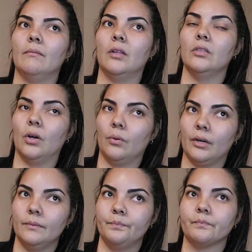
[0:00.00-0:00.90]

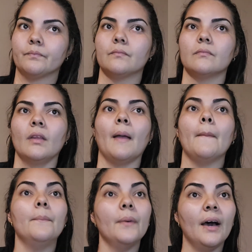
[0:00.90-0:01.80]
lower.
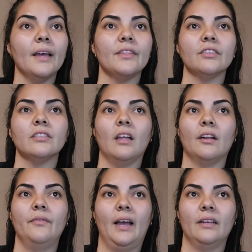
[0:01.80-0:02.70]
But there's a lot
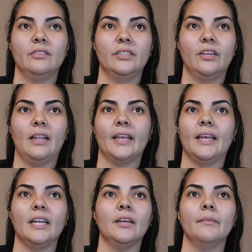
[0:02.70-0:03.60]
of factors here like
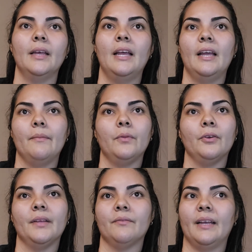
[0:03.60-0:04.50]
income,
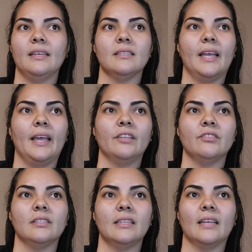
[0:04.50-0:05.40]
employment rates, age
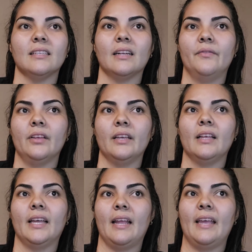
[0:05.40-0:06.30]
that significantly
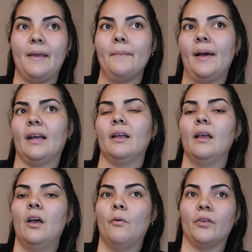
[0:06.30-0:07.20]
can impact
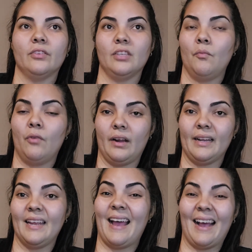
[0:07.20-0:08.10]
whether someone
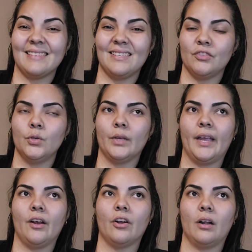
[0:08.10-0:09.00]
can access to
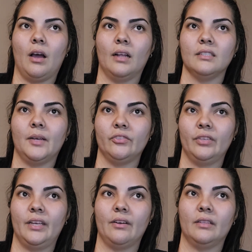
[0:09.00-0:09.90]
care or not, especially
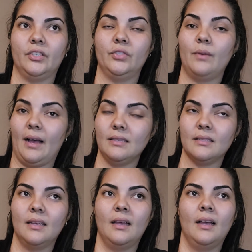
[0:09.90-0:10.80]
here in the US.
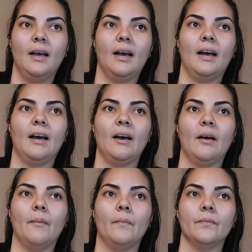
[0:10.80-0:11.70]

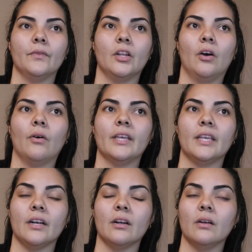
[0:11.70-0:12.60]

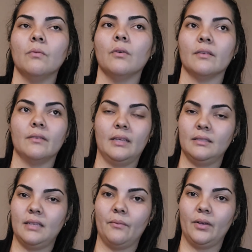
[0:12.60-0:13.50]
Here, one of the things
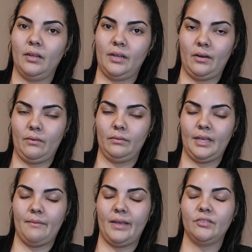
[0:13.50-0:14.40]
that we all know
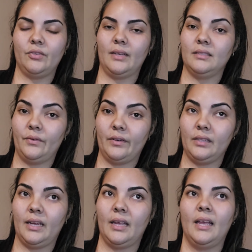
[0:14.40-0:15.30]
it makes US
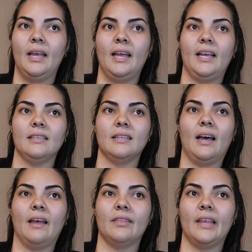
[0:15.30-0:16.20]
differently is
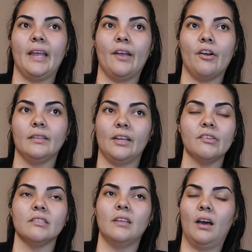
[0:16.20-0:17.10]
that there
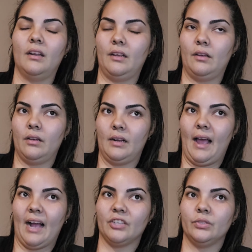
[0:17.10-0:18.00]
is not an
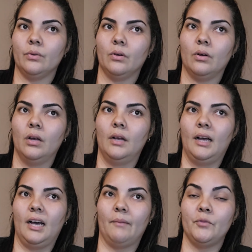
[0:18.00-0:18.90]
actual
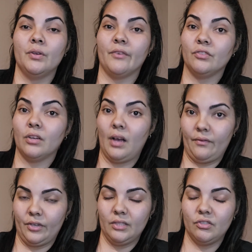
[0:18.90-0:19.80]
universal
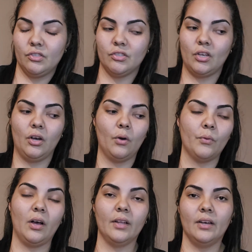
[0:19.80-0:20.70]
coverage. So we
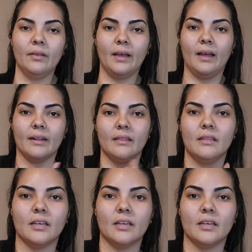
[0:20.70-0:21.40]
all know that